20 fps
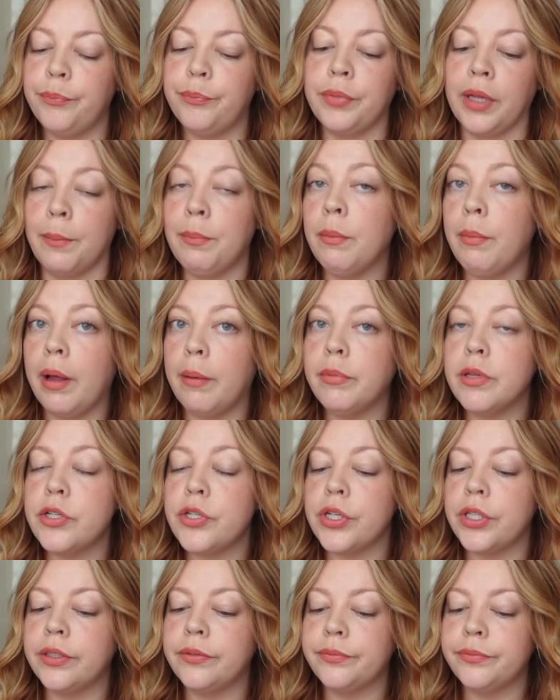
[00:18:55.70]
Blame the
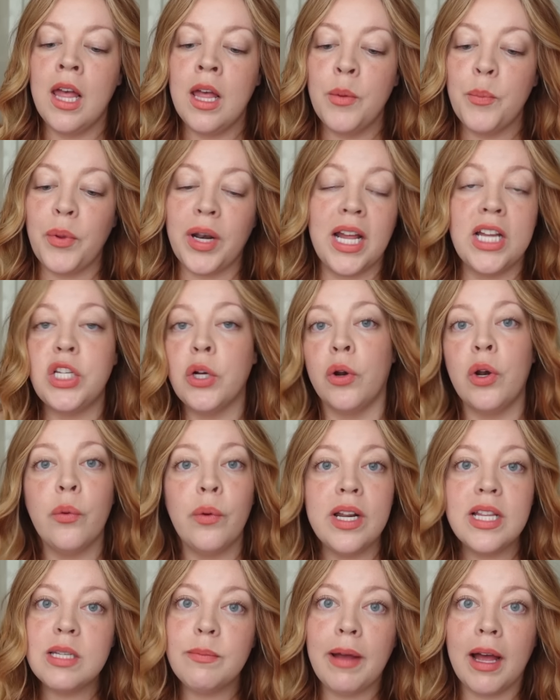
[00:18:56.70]
publisher. But I don't know
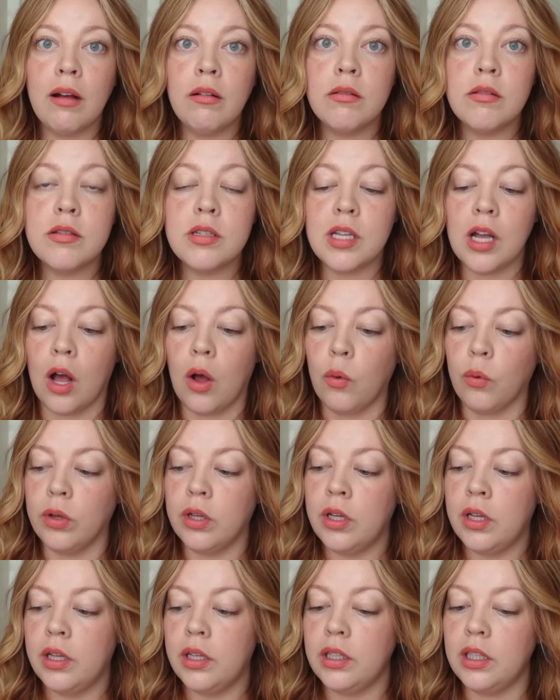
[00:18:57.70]
what it's about, so
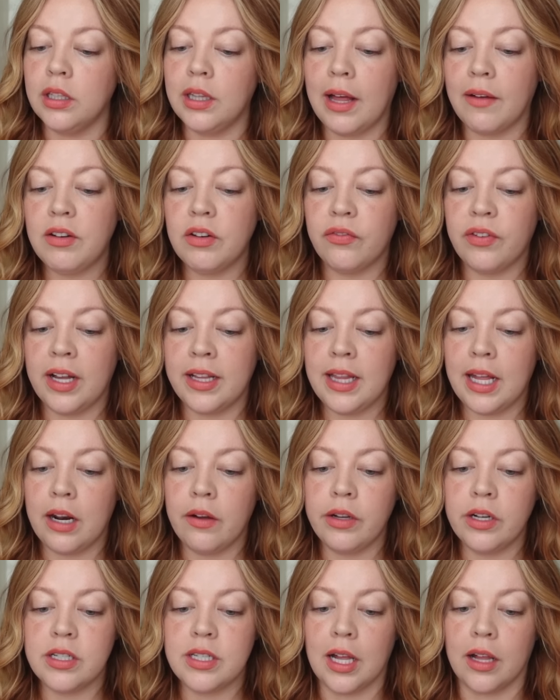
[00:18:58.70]
you'll have to find that
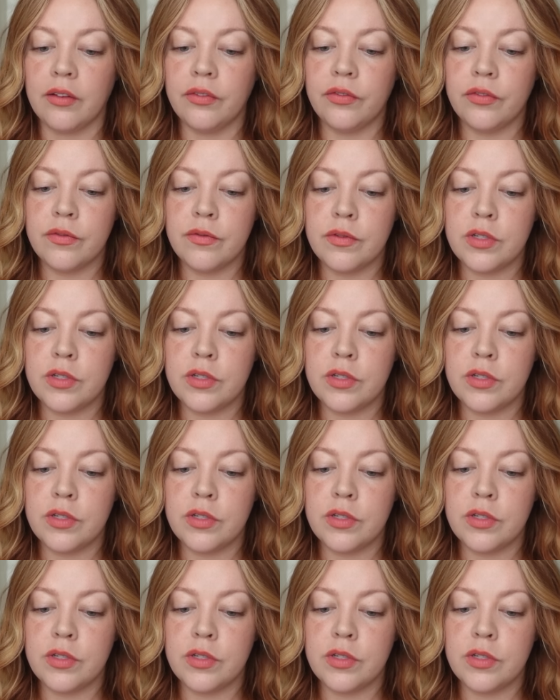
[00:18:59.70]
out yourself.